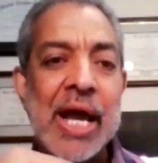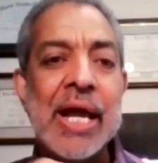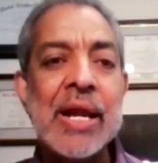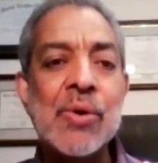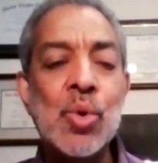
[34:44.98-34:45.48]

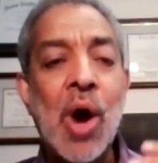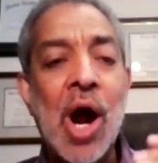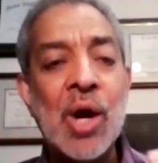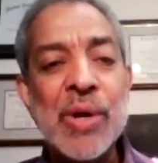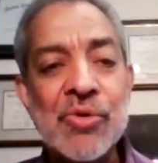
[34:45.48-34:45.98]
And who
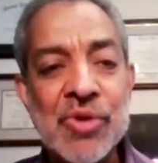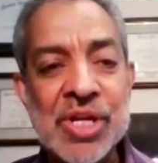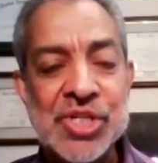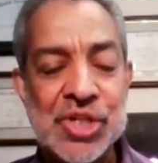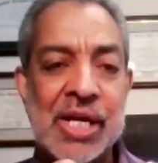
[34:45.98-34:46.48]
are we
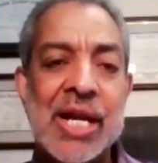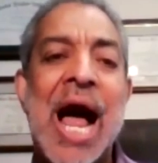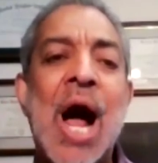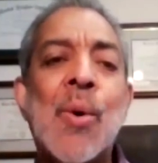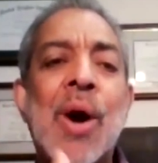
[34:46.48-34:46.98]
reaching? And
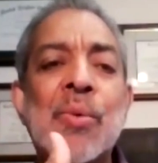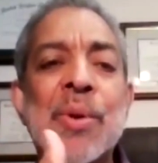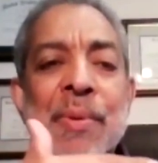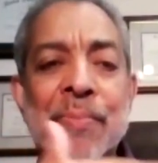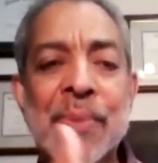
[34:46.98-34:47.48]
how are we
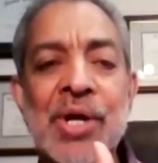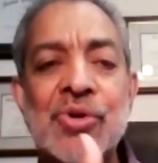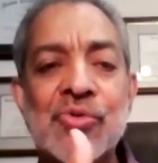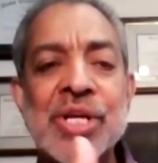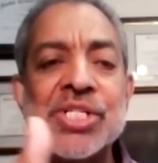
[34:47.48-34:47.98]
prepared to
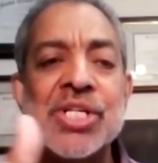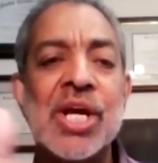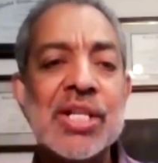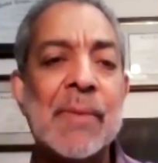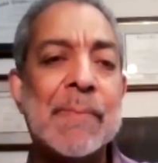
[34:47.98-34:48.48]
reach
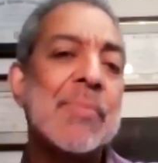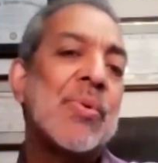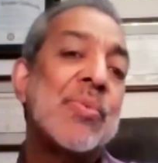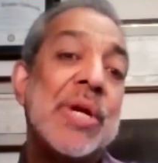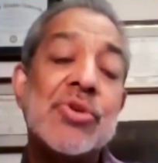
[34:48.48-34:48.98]
the
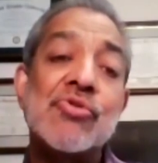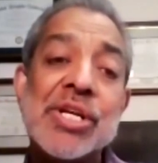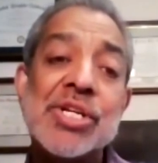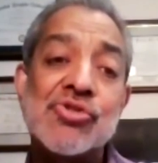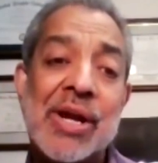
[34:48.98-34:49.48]
people we need to
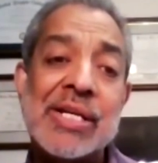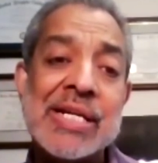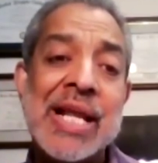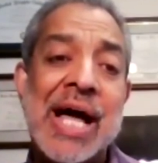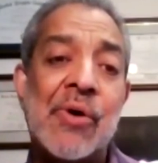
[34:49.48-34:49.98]
reach right
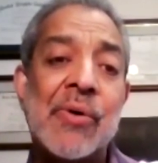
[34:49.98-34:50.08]
now?